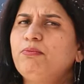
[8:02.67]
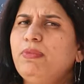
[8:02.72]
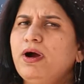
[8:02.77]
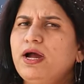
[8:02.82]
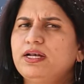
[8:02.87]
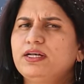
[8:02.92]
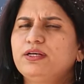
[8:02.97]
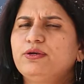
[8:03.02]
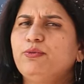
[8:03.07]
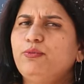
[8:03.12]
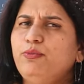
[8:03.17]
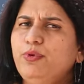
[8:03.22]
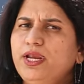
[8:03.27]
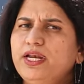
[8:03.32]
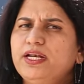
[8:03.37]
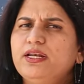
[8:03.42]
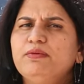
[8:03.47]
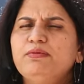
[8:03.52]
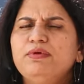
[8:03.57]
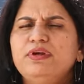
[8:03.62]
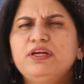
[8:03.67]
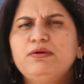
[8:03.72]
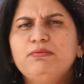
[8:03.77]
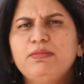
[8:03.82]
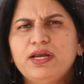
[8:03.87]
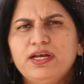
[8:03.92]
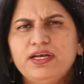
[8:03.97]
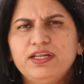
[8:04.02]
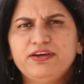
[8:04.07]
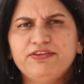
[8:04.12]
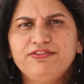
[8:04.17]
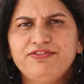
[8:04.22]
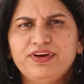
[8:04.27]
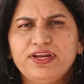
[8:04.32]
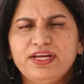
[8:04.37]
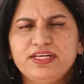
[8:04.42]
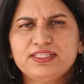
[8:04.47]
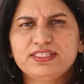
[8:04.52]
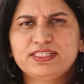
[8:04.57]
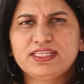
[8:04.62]
But wait a minute my dear
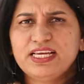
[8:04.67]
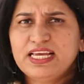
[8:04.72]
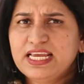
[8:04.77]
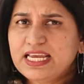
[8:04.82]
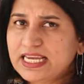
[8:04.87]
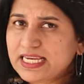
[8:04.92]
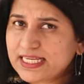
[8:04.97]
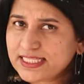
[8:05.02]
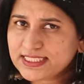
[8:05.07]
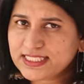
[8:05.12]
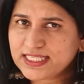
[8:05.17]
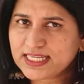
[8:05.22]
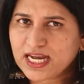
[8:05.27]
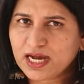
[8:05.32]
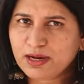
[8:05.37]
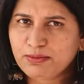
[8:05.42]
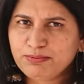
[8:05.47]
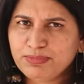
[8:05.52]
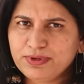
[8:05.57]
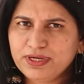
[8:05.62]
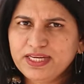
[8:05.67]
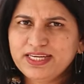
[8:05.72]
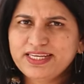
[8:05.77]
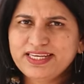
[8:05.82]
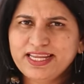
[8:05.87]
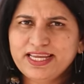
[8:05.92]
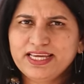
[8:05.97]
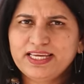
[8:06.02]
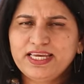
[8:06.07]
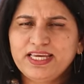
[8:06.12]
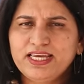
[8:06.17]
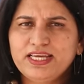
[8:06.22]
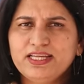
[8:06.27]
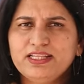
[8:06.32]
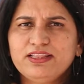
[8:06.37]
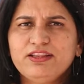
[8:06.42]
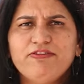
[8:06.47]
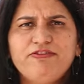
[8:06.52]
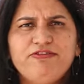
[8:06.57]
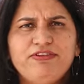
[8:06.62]
friends, is the company
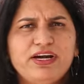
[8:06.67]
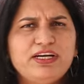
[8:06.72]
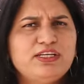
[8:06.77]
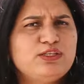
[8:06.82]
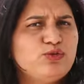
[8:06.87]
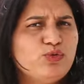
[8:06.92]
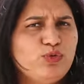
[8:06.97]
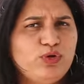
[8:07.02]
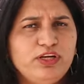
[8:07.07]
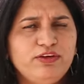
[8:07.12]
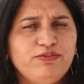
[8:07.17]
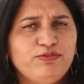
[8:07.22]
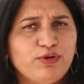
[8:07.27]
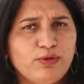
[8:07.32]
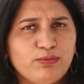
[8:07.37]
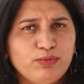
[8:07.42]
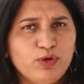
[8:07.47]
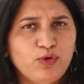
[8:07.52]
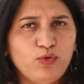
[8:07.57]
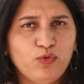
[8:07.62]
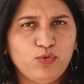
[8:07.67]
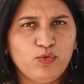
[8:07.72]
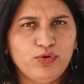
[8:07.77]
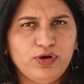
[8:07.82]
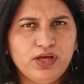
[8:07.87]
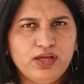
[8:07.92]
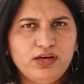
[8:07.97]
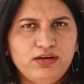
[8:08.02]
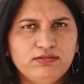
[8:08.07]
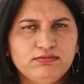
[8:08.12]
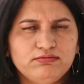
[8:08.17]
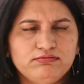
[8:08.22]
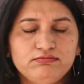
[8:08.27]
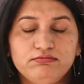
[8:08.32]
taking the funds only from the owner?